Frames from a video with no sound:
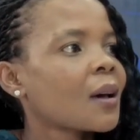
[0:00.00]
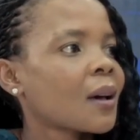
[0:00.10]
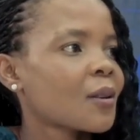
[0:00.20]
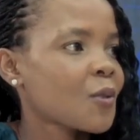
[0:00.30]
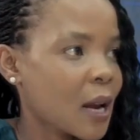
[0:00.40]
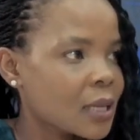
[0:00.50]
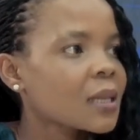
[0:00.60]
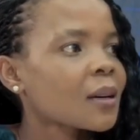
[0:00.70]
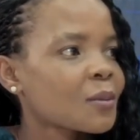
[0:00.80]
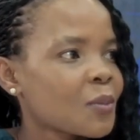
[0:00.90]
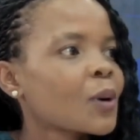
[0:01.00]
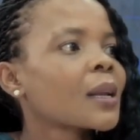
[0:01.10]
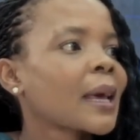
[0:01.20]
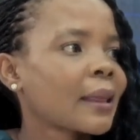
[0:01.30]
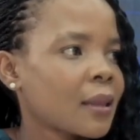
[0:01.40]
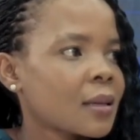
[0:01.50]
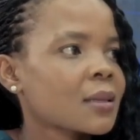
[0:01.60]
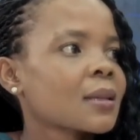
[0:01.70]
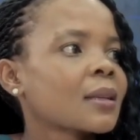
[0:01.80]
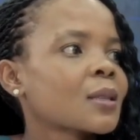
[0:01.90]
writing a book like this
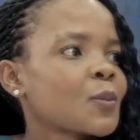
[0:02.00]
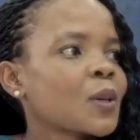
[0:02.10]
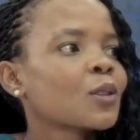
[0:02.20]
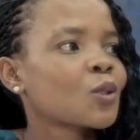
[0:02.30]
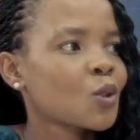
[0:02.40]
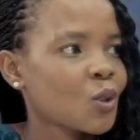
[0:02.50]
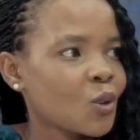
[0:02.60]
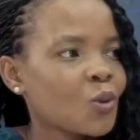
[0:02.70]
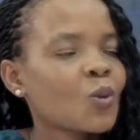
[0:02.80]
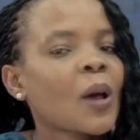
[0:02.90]
that speaks to you